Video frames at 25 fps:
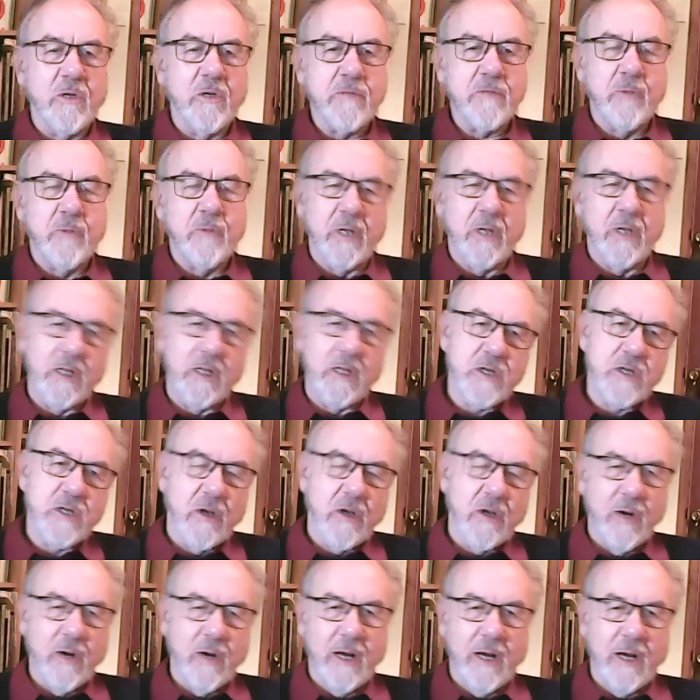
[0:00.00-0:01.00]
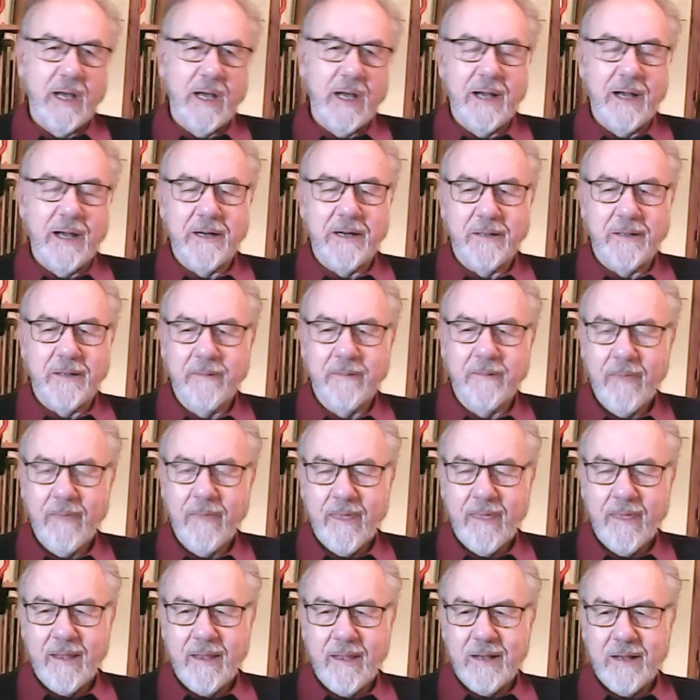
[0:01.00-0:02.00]
putting the show online and
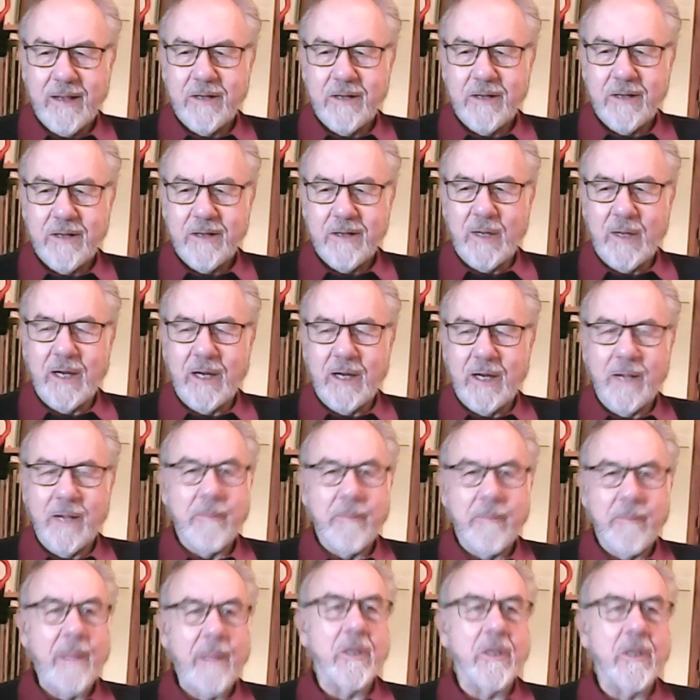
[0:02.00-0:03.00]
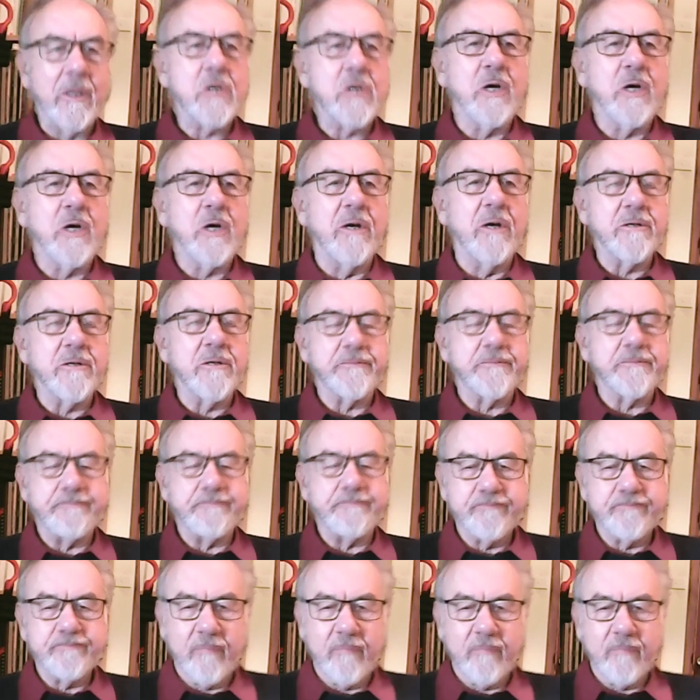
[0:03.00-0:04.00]
doing uh, public shows.
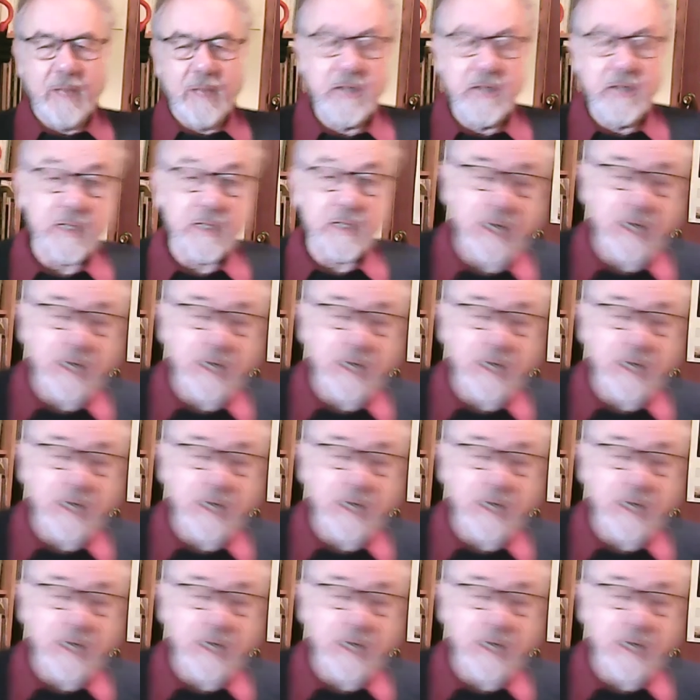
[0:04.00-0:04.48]
He just had